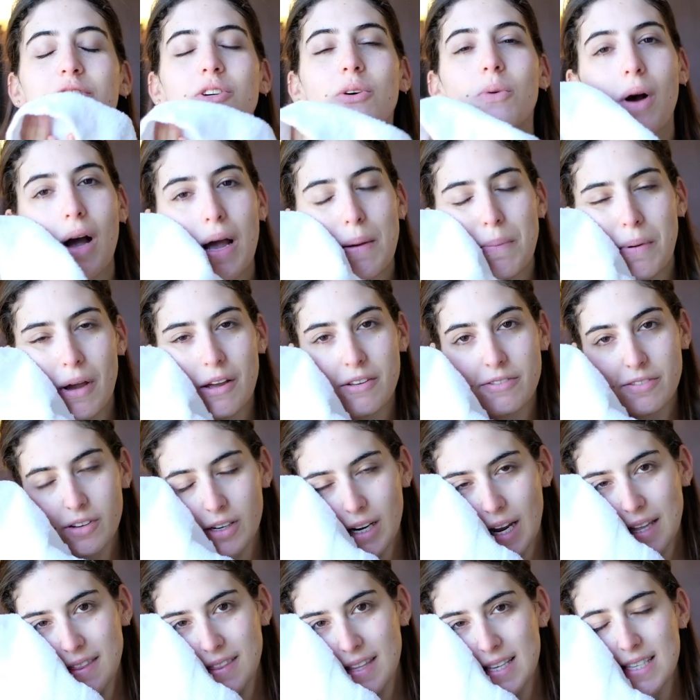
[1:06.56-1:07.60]
sure why, but I feel
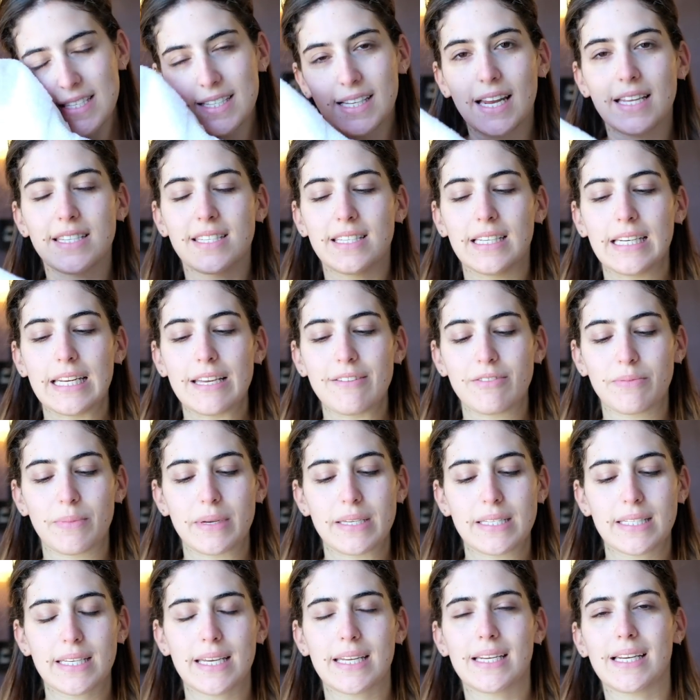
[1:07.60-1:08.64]
like this cleanser leaves my
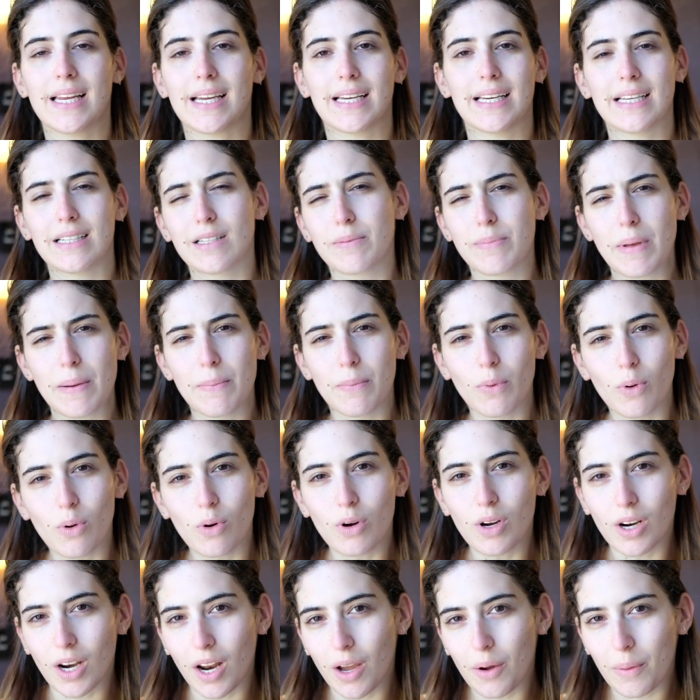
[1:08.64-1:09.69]
skin like a little bit
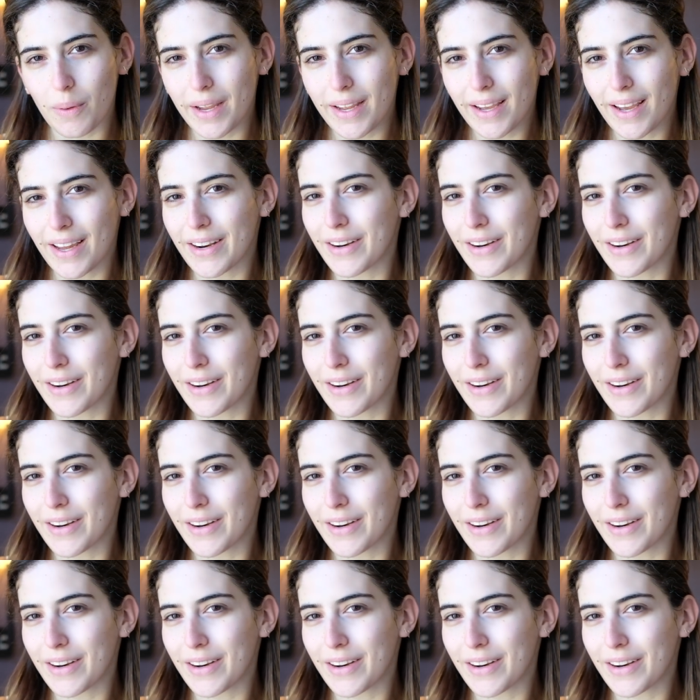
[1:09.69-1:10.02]
more glowy.